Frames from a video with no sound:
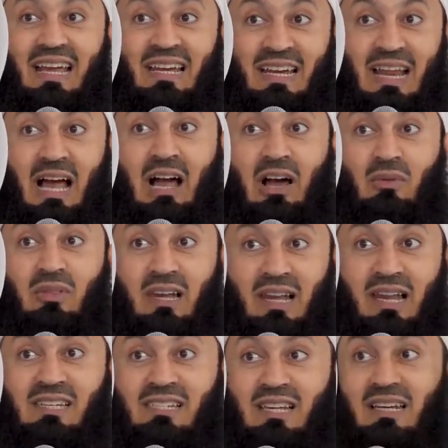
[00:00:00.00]
Now the
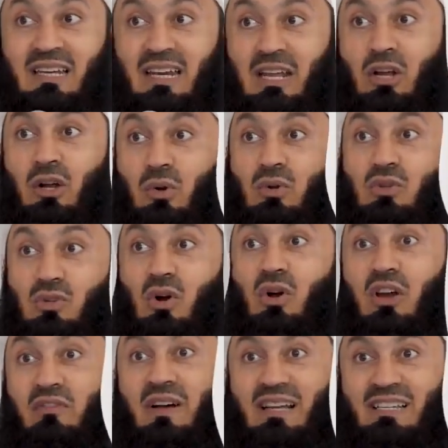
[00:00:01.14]
lesson includes
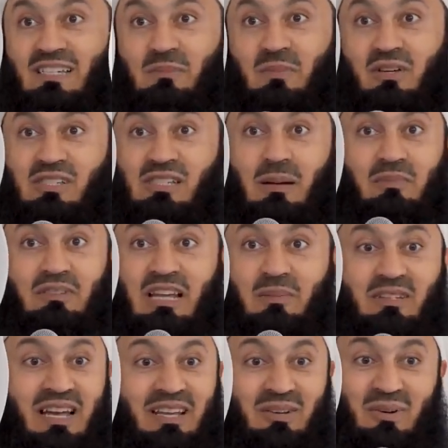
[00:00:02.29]
all of us, because
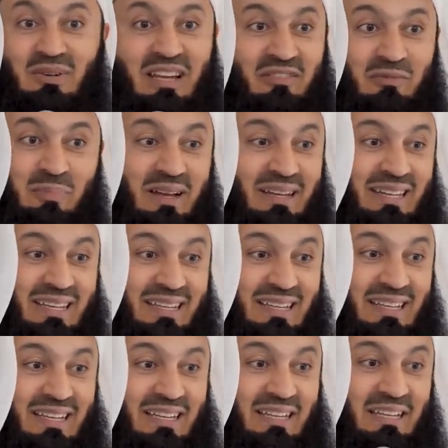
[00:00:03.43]
sometimes I don't have money,
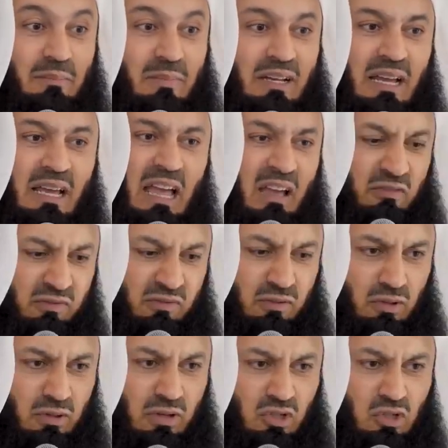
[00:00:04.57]
but I have
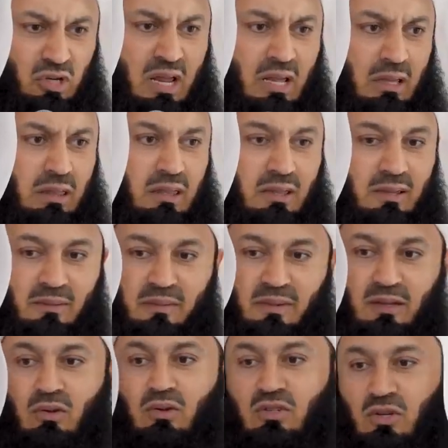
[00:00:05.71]
strength.
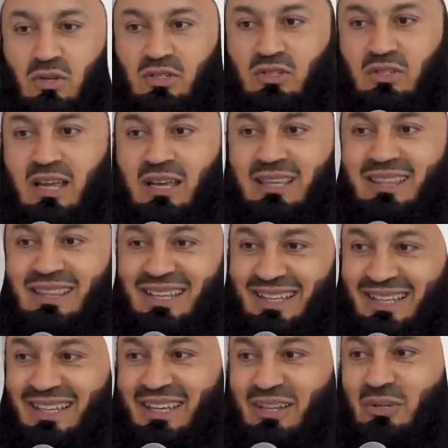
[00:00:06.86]
Use your strength,
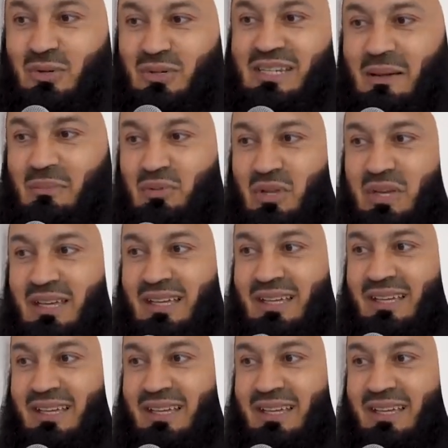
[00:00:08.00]
do something.